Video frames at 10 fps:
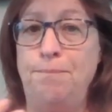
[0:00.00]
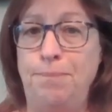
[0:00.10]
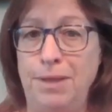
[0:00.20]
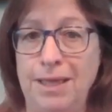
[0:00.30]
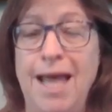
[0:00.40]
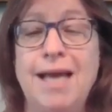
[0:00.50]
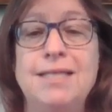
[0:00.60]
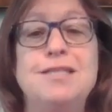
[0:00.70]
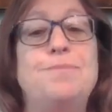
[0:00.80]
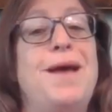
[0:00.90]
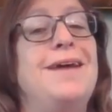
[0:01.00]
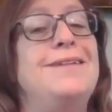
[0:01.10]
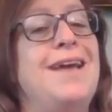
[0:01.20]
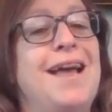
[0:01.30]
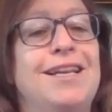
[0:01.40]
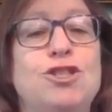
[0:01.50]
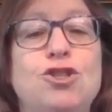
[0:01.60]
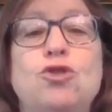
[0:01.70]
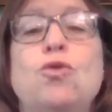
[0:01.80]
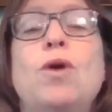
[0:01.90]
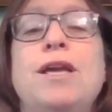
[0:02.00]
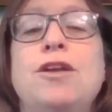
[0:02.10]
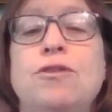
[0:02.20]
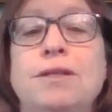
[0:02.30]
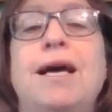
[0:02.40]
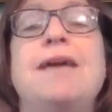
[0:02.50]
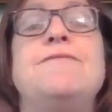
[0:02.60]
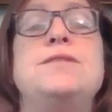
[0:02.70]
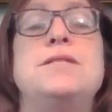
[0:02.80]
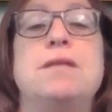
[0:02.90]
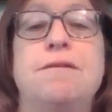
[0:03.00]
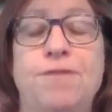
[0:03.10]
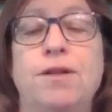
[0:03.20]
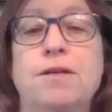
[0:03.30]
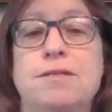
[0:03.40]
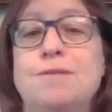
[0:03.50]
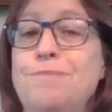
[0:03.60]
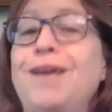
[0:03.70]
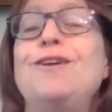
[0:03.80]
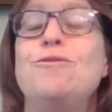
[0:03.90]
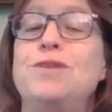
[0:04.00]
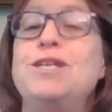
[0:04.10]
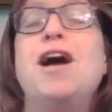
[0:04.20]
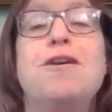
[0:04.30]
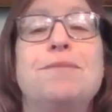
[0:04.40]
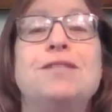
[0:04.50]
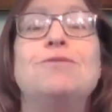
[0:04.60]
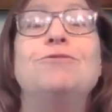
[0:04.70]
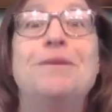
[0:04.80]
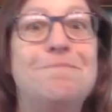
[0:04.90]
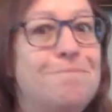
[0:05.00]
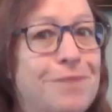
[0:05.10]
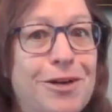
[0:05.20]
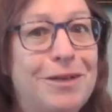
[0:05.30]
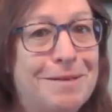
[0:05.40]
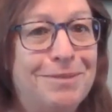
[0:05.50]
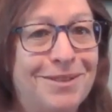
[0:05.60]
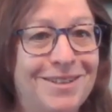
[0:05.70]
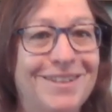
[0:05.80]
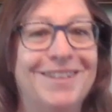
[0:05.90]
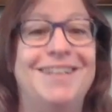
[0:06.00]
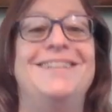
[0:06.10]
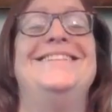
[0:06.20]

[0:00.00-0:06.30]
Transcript: plan to spend and enjoy your life to the fullest. Make your retirement remarkable.